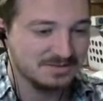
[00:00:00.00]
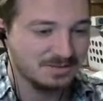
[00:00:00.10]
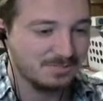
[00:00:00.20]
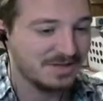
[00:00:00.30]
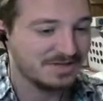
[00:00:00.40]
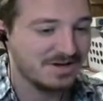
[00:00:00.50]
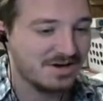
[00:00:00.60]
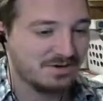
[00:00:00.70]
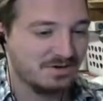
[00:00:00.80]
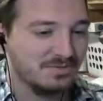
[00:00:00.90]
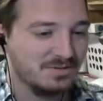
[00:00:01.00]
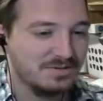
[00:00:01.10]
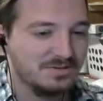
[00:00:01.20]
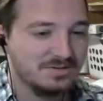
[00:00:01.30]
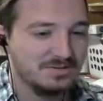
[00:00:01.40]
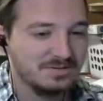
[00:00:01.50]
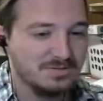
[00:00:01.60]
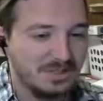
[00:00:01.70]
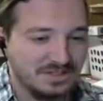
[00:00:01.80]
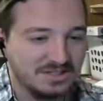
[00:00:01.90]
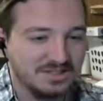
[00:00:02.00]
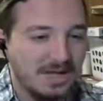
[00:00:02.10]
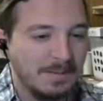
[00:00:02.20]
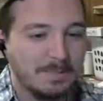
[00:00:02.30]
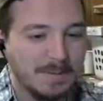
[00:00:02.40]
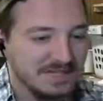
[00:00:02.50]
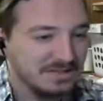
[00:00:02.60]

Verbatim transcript: pet doggo. What? I'm a pet